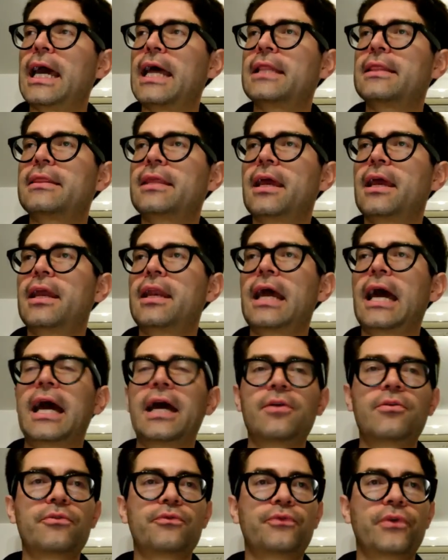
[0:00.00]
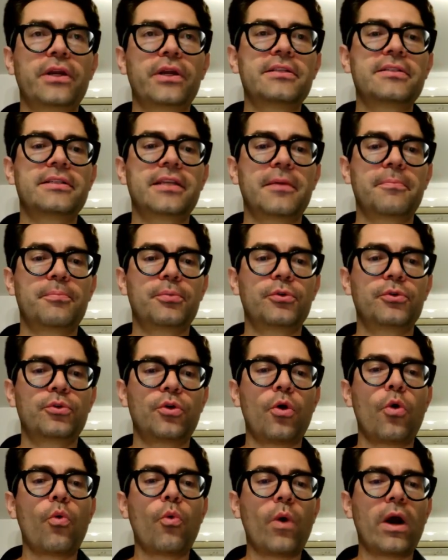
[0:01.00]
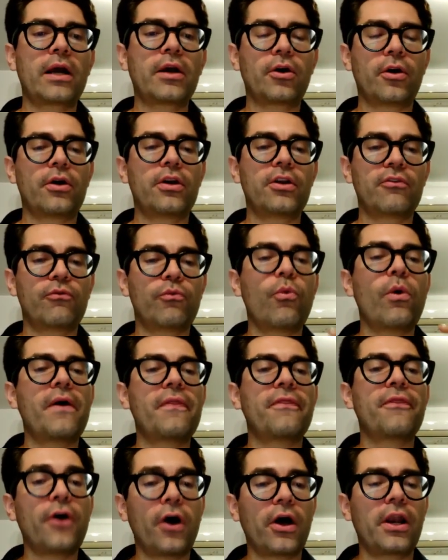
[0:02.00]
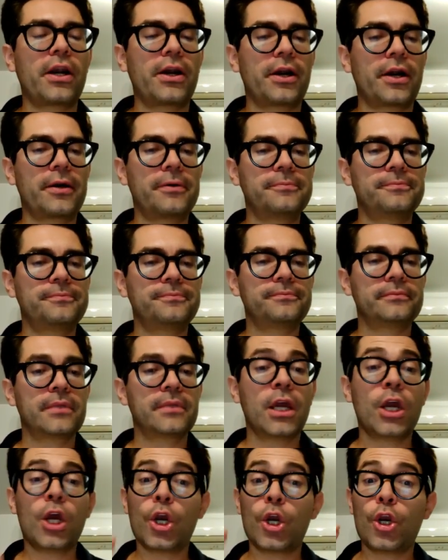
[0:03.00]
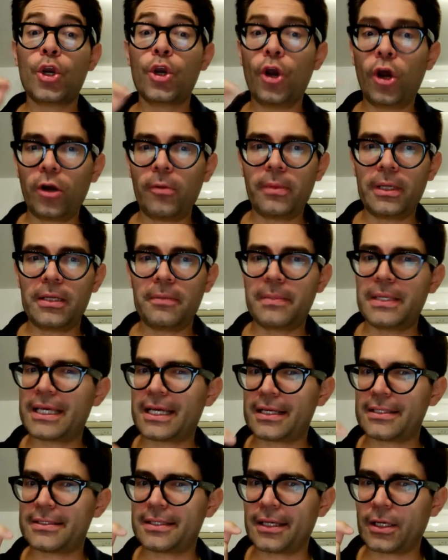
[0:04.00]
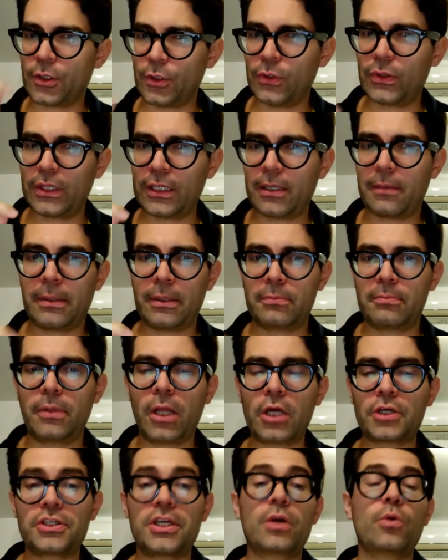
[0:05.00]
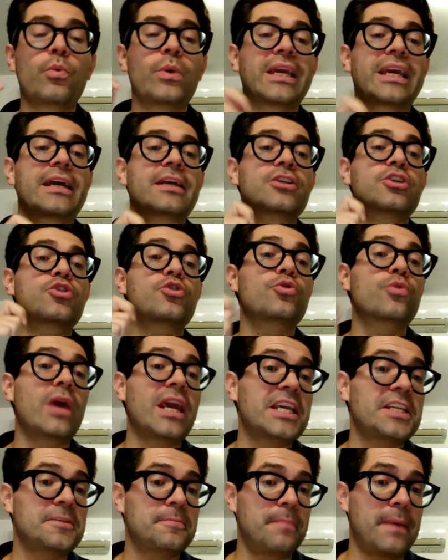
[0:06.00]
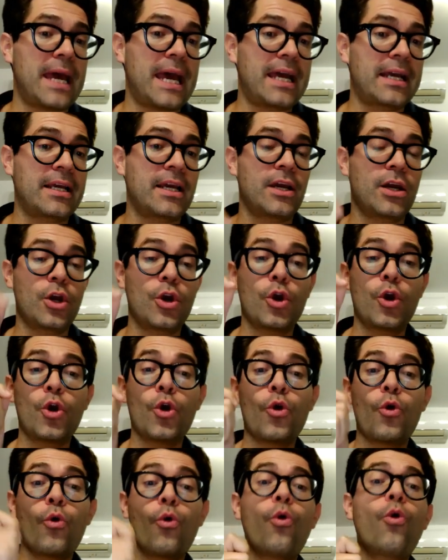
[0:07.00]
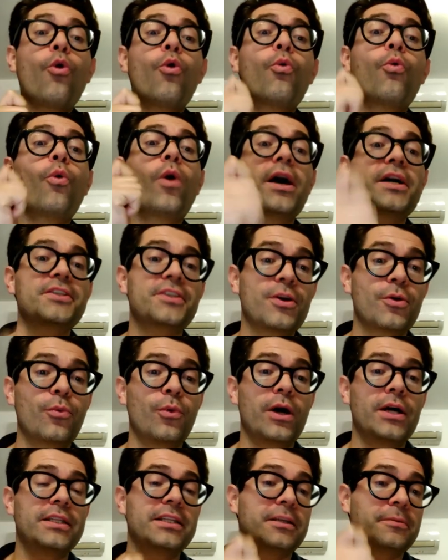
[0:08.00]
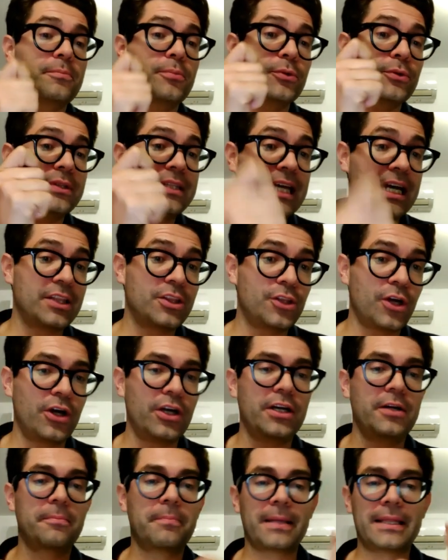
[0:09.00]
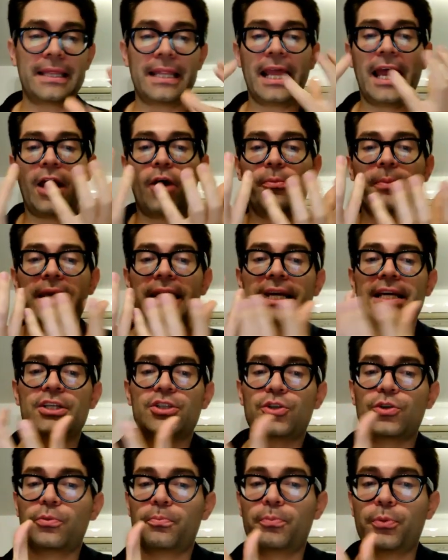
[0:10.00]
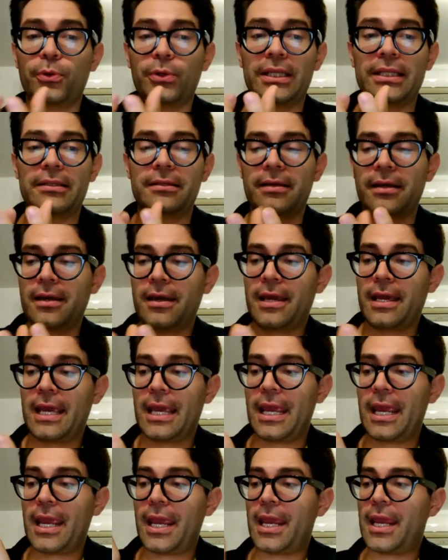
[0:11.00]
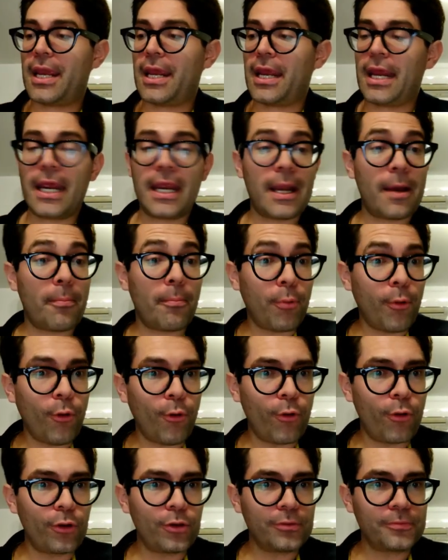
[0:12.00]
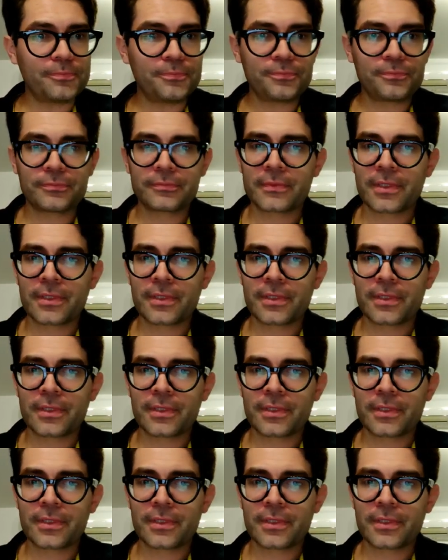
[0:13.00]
and then 100 friends they put one coin of $1. Normally, because the good thing about blockchain, we can trace back who was the one that put that dollar. But now, because you put it in a pool,